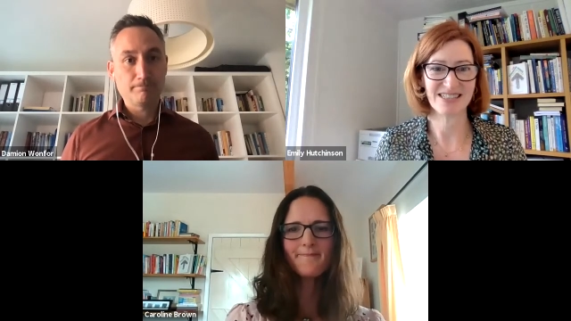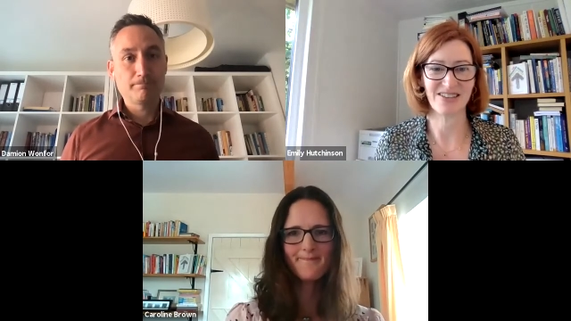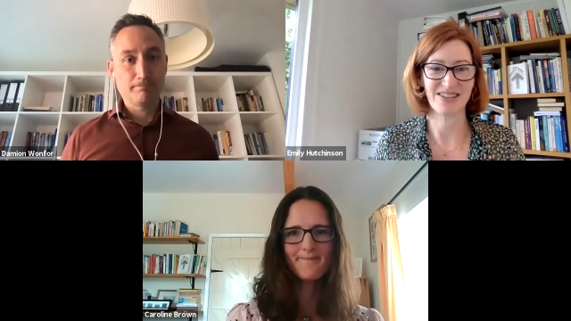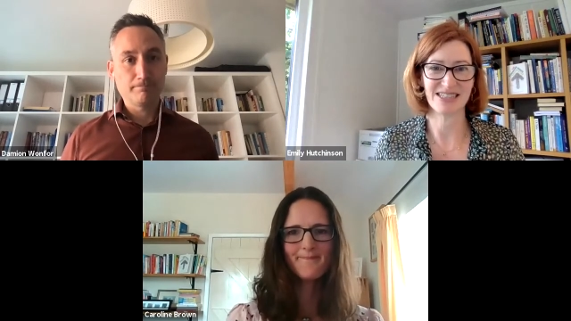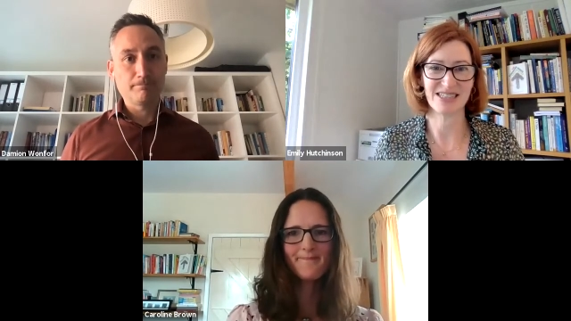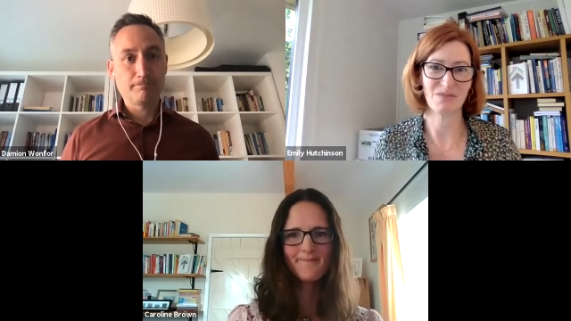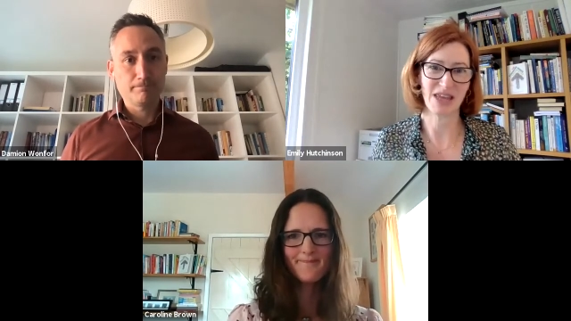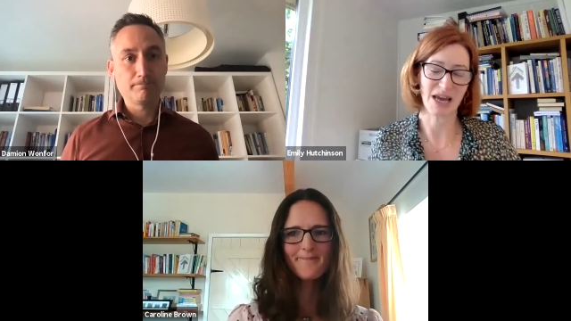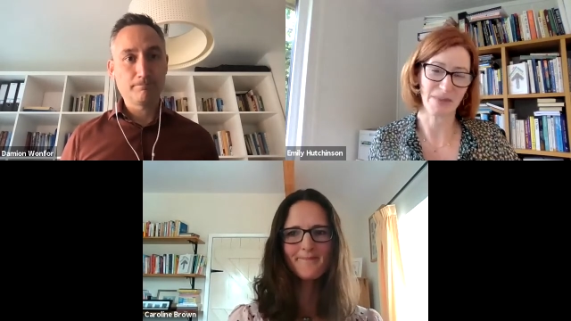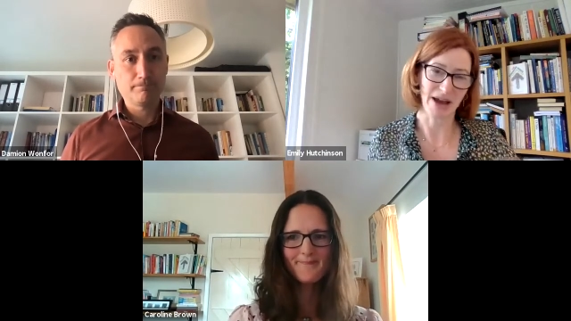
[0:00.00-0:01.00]
Speaker 1: So there's
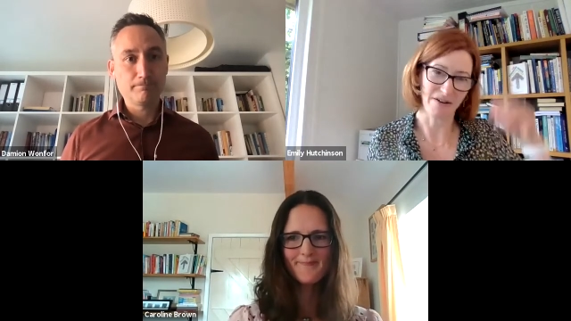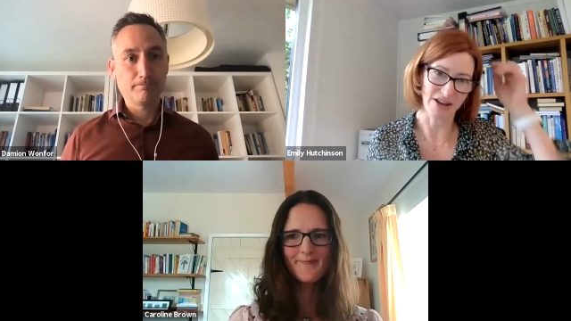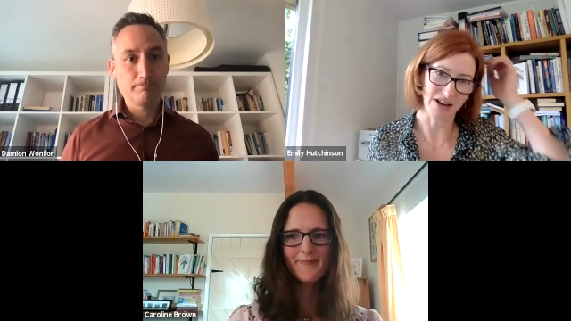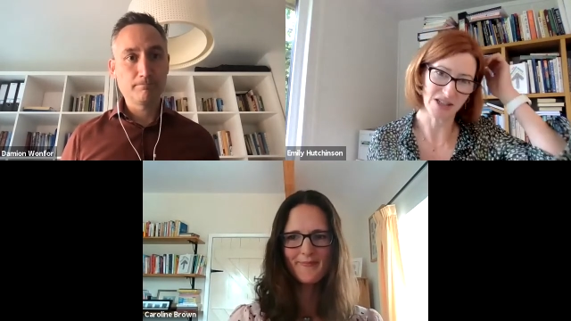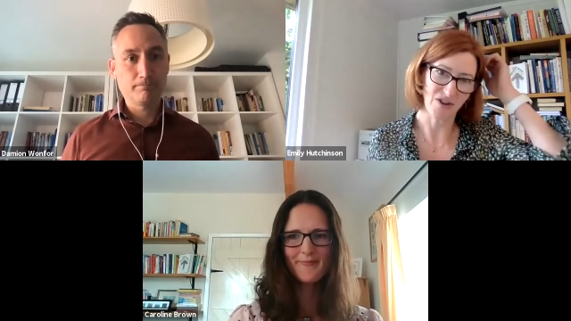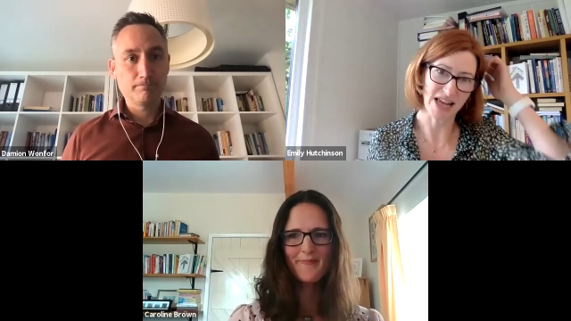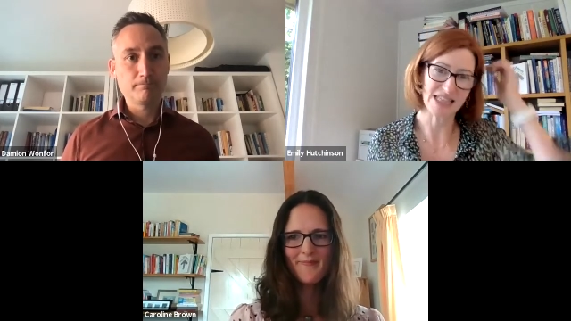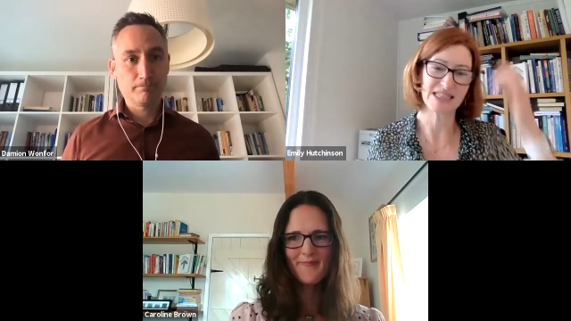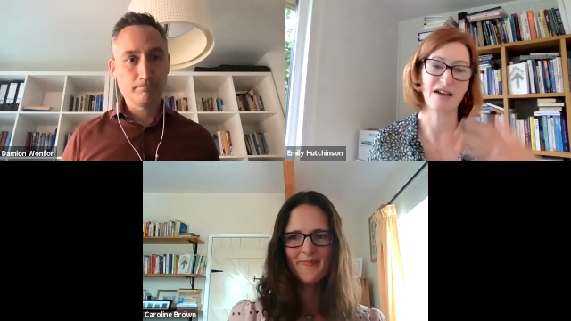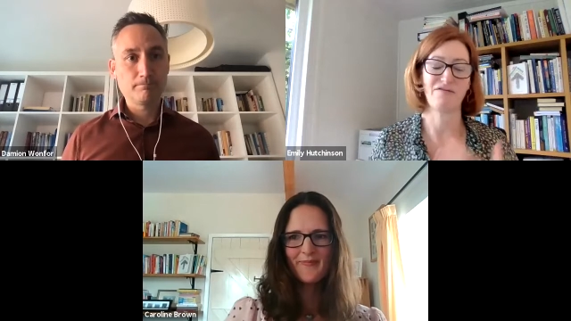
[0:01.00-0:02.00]
something about you know
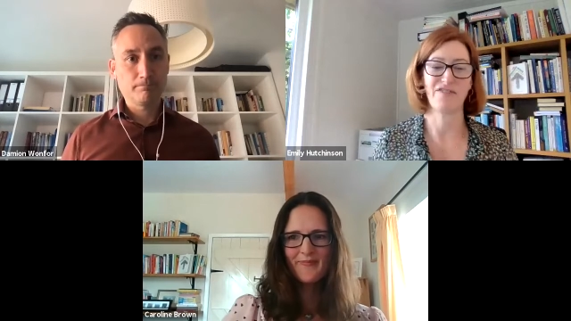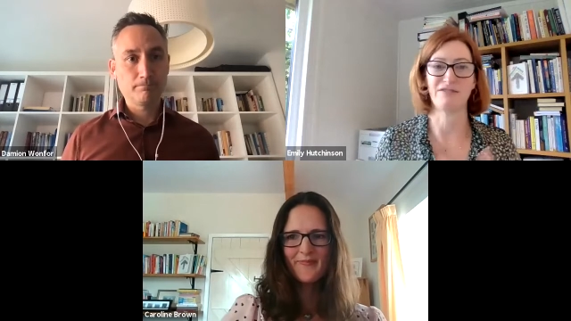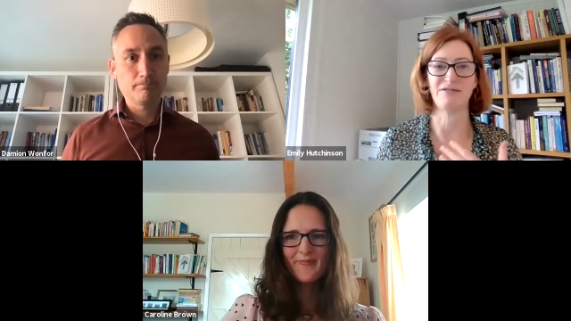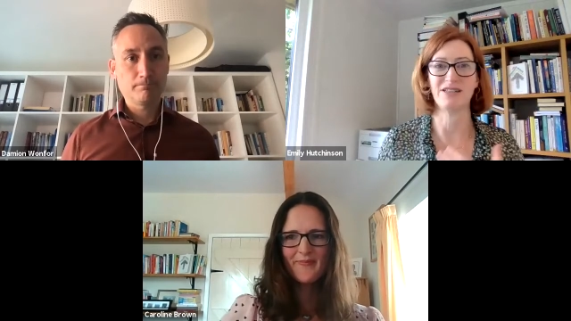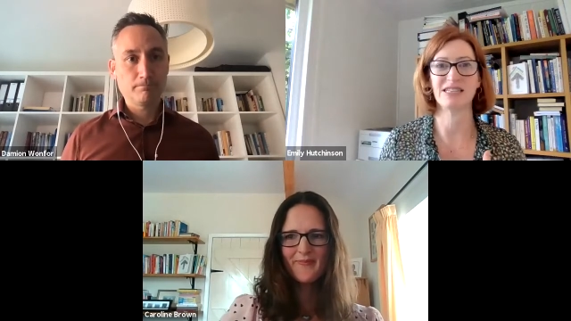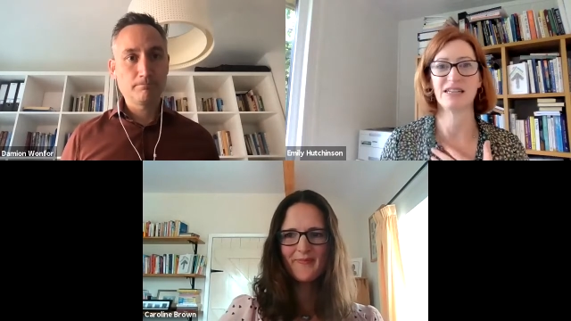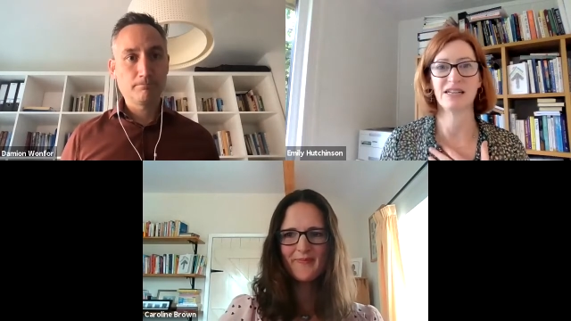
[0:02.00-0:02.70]
strengths are felt,